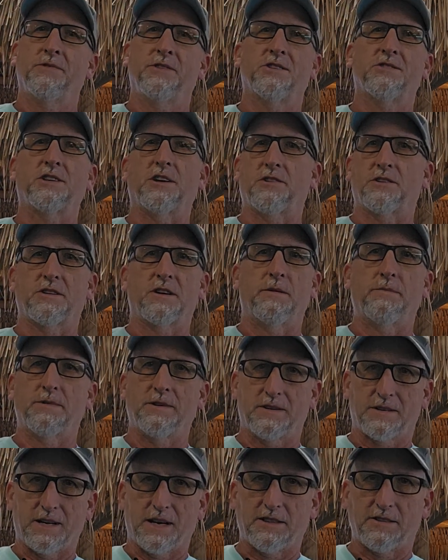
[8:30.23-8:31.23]
There's other
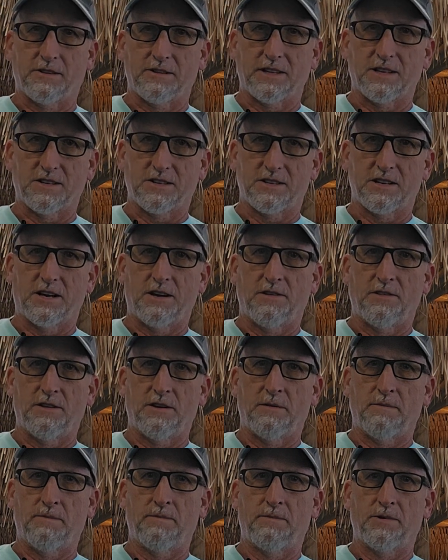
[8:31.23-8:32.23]
companies out there that sell
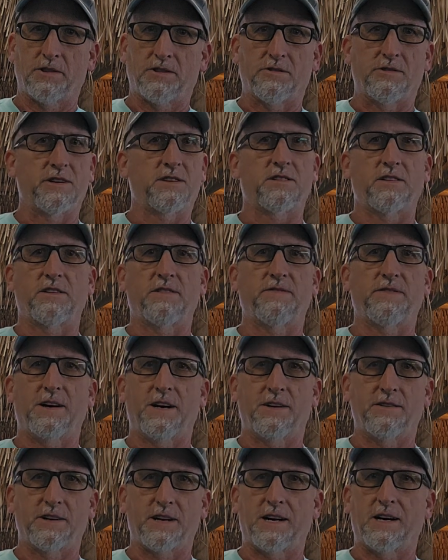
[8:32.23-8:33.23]
them, but they're easily
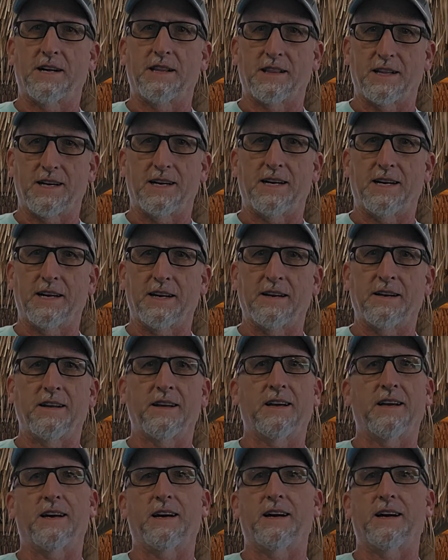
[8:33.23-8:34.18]
found online.